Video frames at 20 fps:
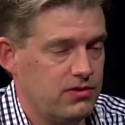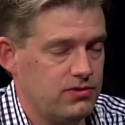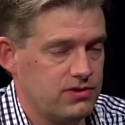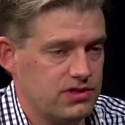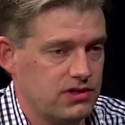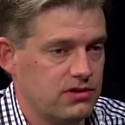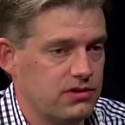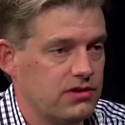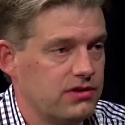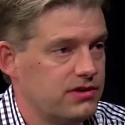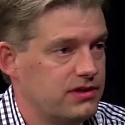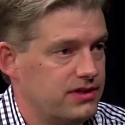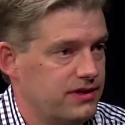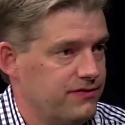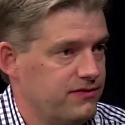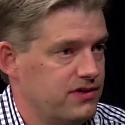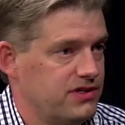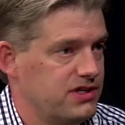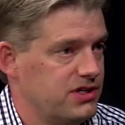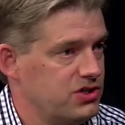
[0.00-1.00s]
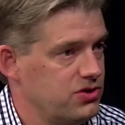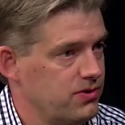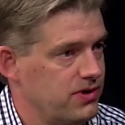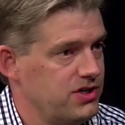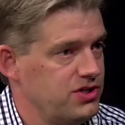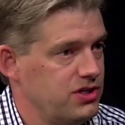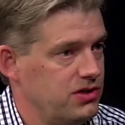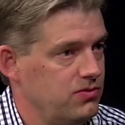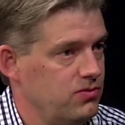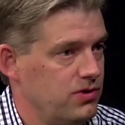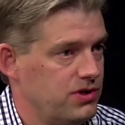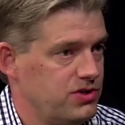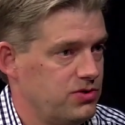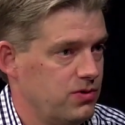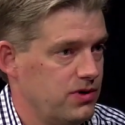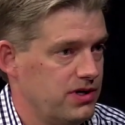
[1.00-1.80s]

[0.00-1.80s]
was a little different situation, which okay.